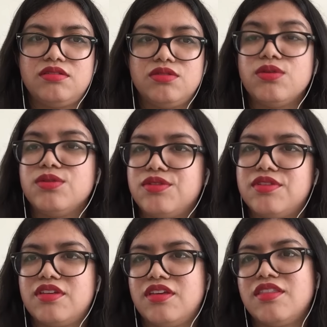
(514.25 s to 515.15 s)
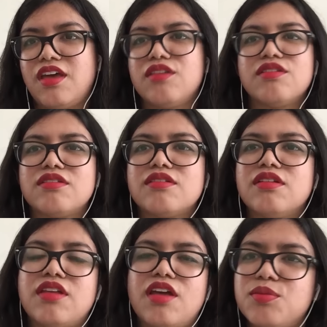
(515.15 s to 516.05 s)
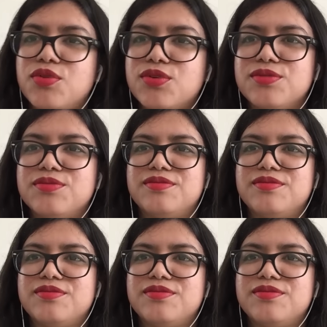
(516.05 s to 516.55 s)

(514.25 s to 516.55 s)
told in that book.